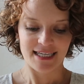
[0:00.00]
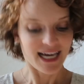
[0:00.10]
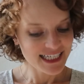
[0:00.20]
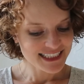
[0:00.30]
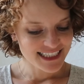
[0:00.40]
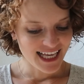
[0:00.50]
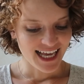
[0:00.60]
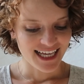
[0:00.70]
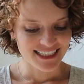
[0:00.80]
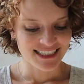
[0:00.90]
nice.
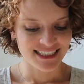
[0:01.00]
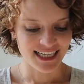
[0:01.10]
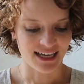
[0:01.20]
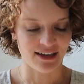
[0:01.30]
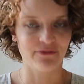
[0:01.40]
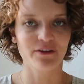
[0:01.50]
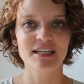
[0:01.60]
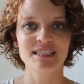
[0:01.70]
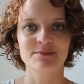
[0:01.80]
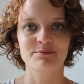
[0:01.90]
And for
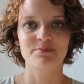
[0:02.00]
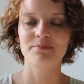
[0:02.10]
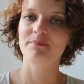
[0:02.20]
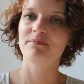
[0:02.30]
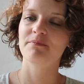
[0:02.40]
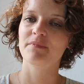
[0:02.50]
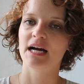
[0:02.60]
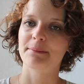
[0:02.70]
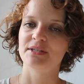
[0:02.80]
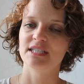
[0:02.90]
this
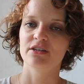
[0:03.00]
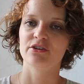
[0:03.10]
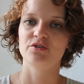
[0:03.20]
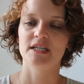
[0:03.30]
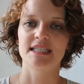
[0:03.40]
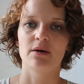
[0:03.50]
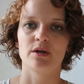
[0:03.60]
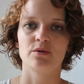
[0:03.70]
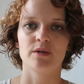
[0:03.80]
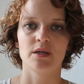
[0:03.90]
particular dress, that
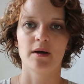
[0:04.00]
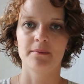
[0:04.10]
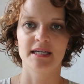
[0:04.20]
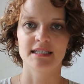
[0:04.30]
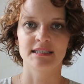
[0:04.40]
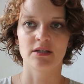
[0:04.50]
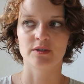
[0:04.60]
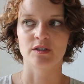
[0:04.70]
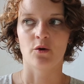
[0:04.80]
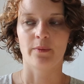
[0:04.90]
works really well because there
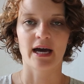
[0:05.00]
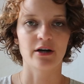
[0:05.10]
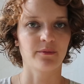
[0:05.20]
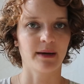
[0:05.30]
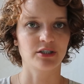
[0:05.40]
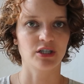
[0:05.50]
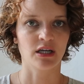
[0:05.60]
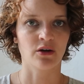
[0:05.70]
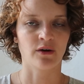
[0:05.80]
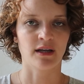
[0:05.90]
was no pattern
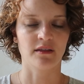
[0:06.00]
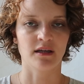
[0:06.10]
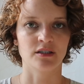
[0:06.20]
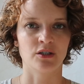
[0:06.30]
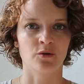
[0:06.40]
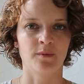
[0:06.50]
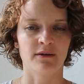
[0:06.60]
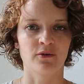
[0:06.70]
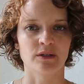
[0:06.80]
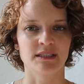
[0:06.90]
matching or anything to do.
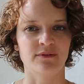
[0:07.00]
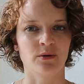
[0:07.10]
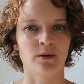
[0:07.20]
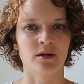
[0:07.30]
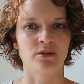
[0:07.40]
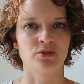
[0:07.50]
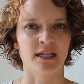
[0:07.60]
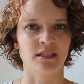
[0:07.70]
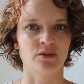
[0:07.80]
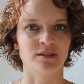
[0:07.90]
But of course, if you were
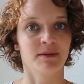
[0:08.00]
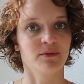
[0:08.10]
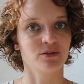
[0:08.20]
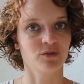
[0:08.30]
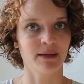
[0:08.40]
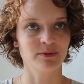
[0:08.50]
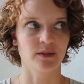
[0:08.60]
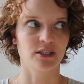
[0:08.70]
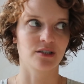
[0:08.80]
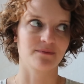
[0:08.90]
trying to do something with stripes,
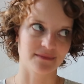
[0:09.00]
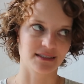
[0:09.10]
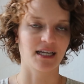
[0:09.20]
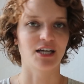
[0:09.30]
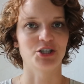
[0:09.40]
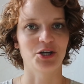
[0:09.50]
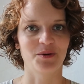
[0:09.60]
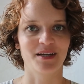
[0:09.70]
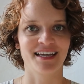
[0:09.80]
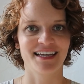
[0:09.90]
which I'll show
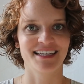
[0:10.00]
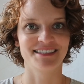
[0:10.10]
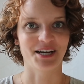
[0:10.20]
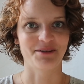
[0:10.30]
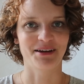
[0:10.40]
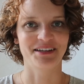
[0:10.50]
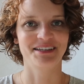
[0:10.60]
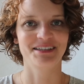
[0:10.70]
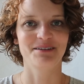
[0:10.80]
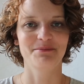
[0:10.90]
you talk about
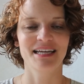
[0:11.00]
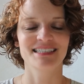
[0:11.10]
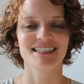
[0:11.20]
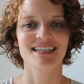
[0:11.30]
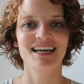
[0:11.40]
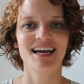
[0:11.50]
it in a little bit,